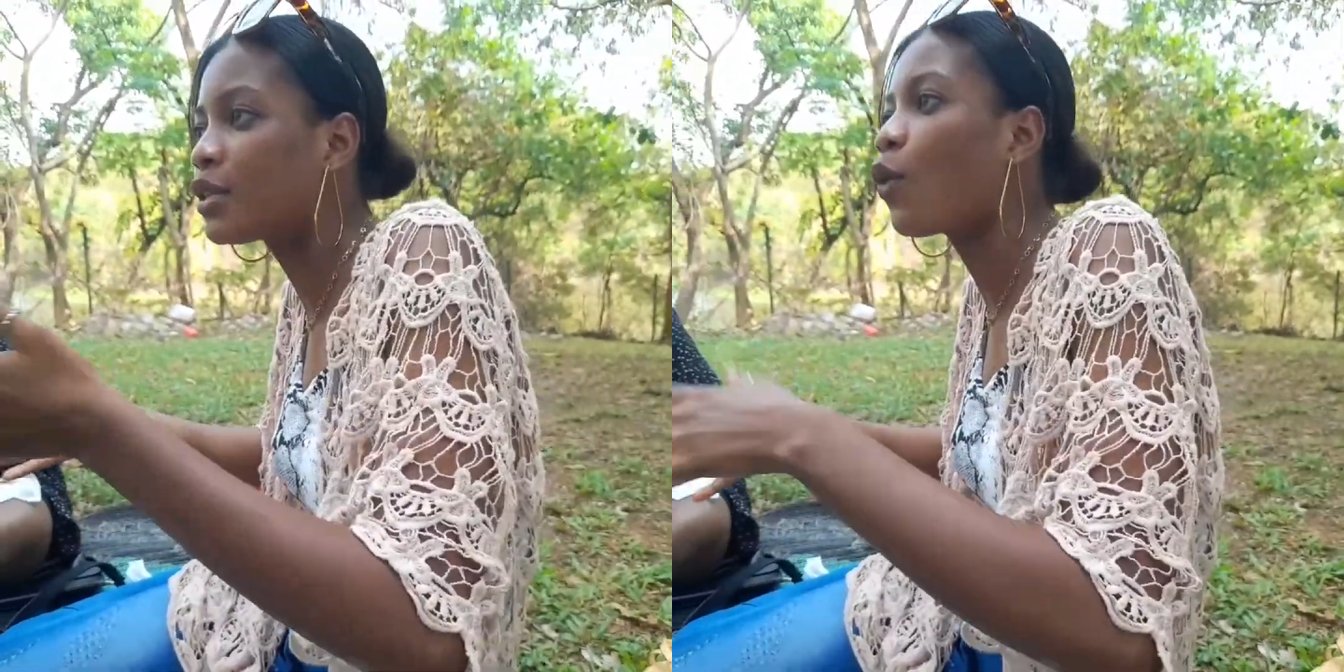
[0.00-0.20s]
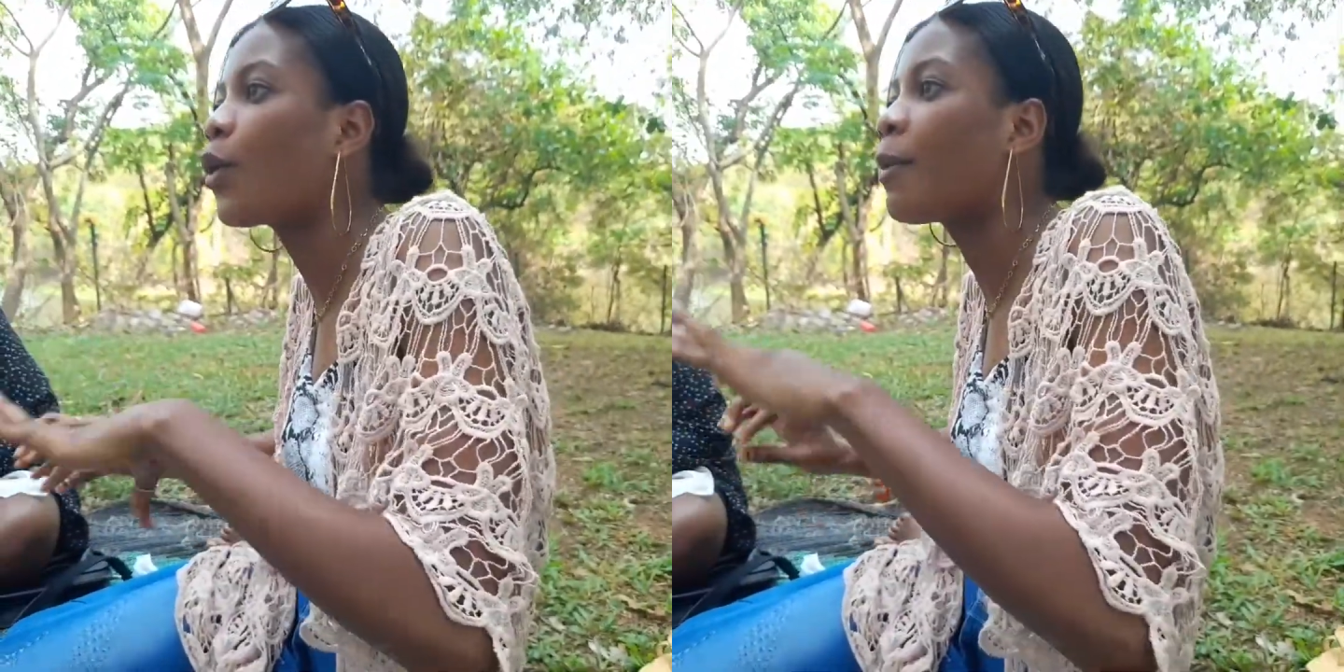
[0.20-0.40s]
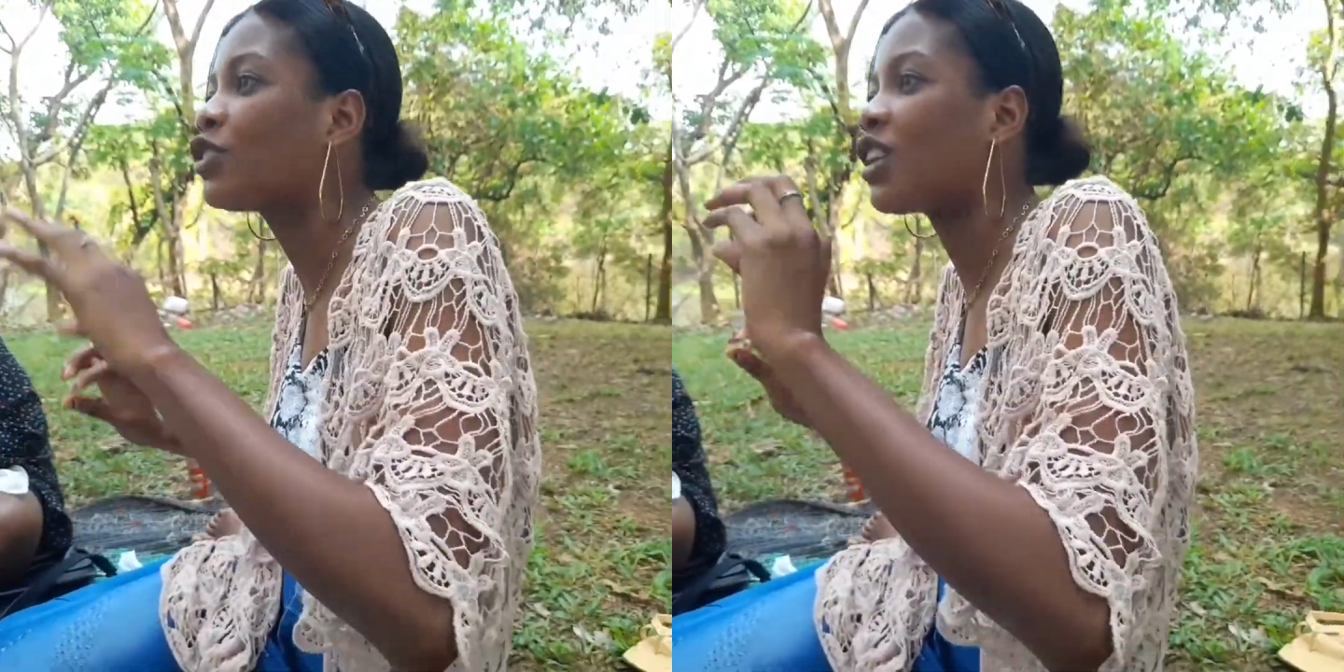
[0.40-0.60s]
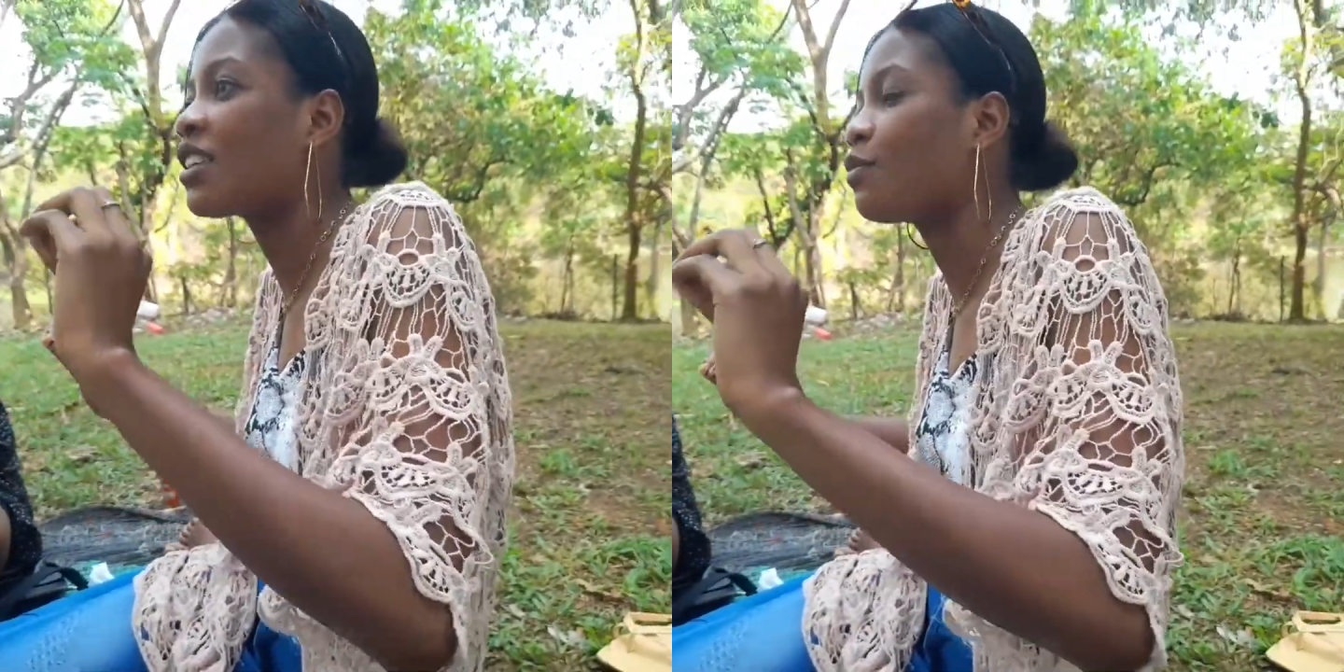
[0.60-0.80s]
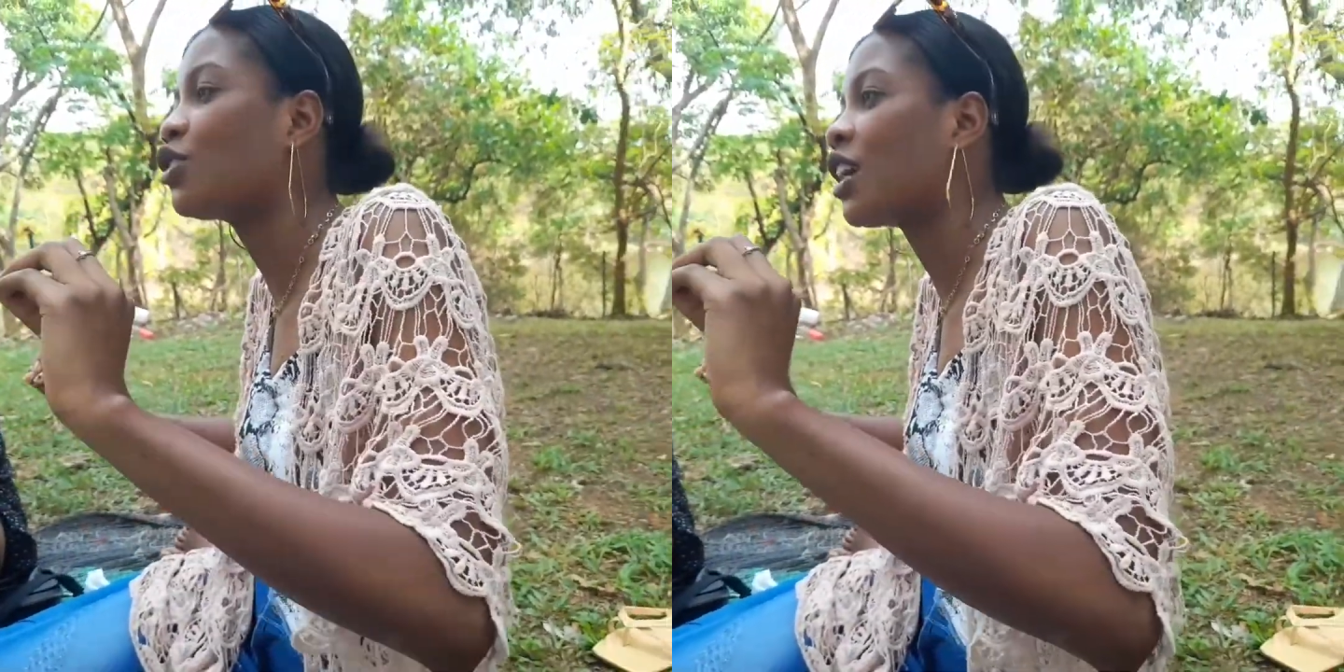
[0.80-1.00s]
So women should,
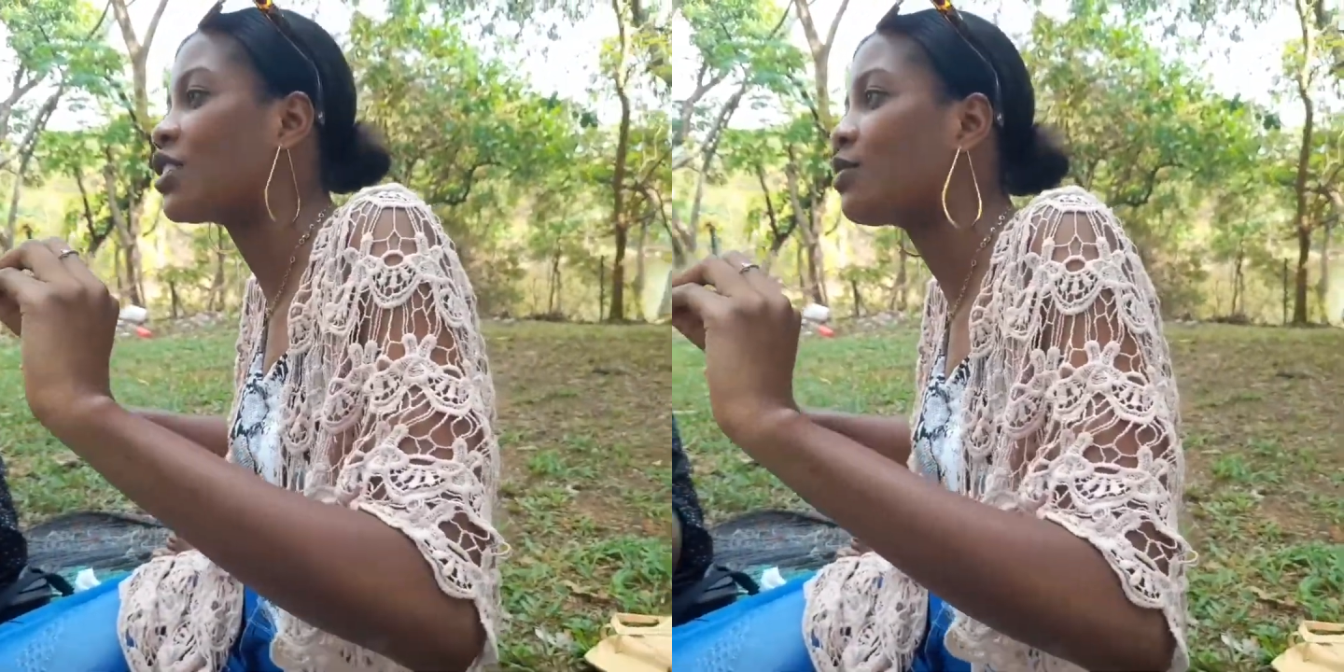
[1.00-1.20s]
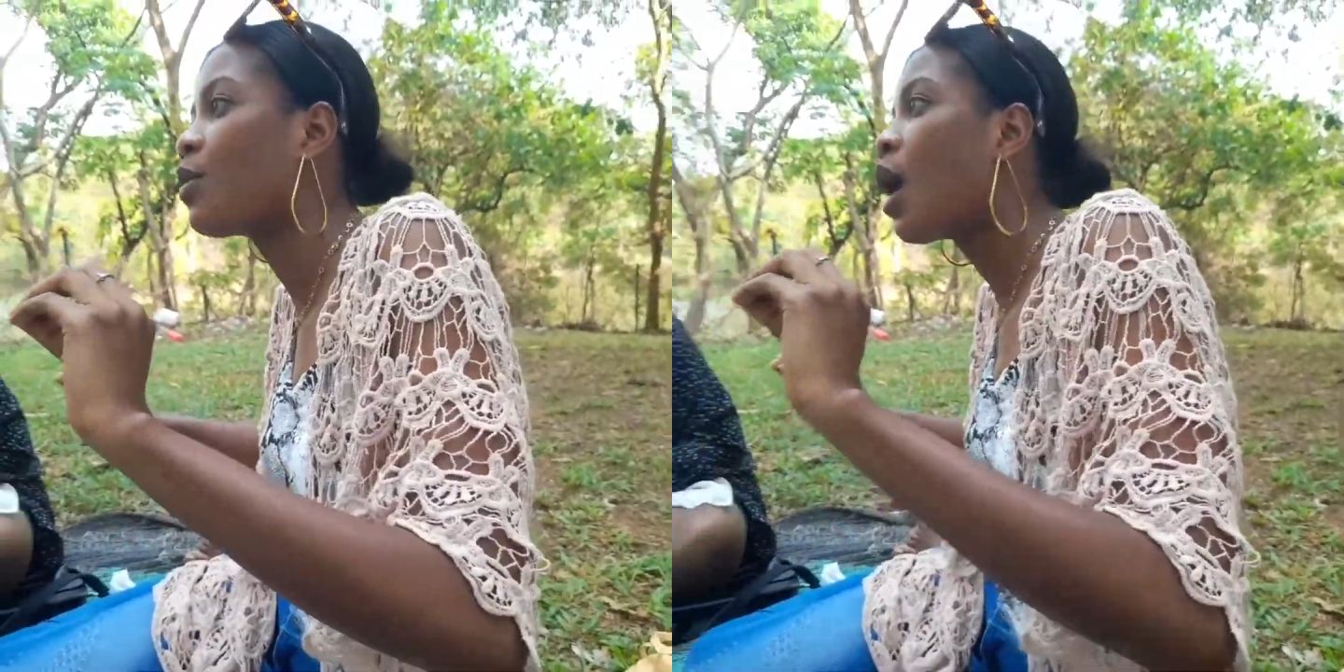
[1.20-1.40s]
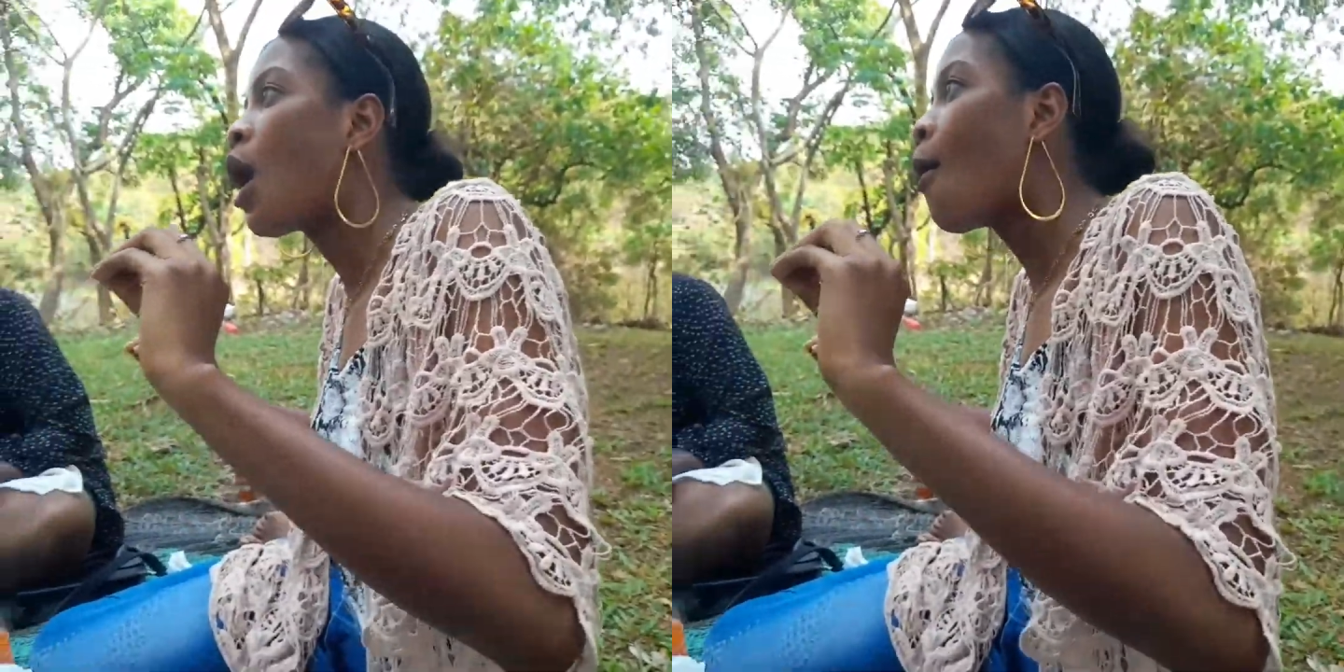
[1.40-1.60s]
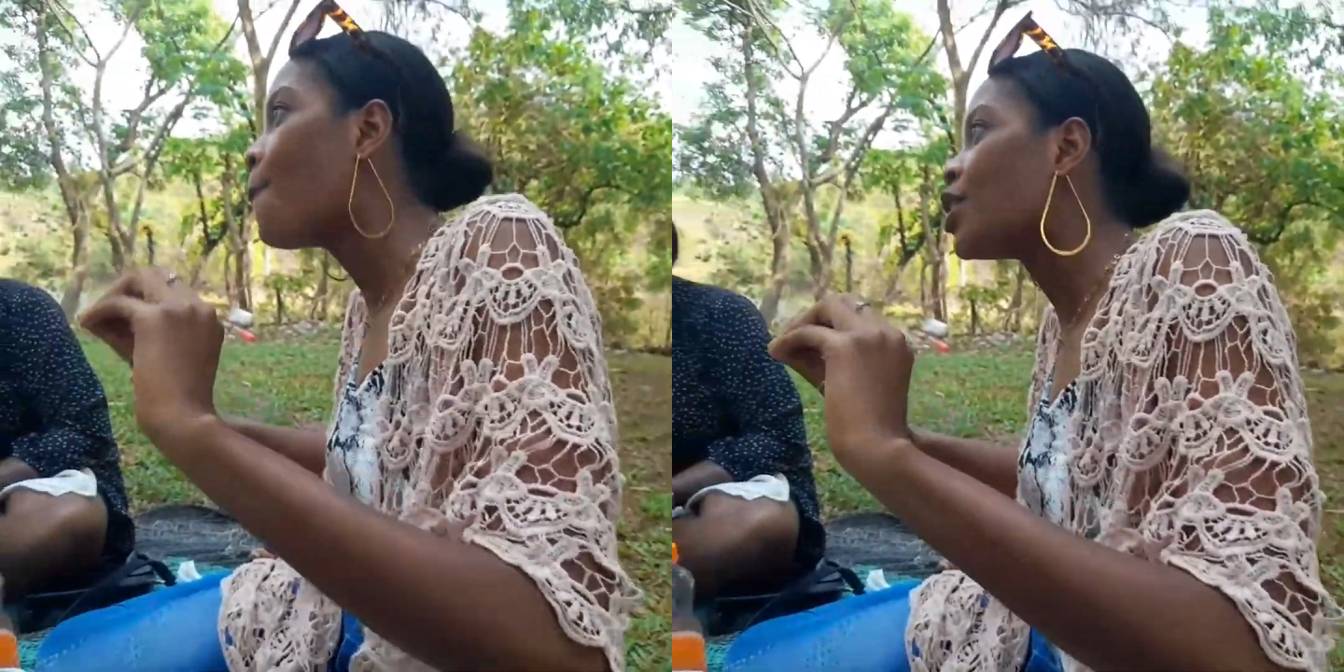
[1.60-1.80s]
as much as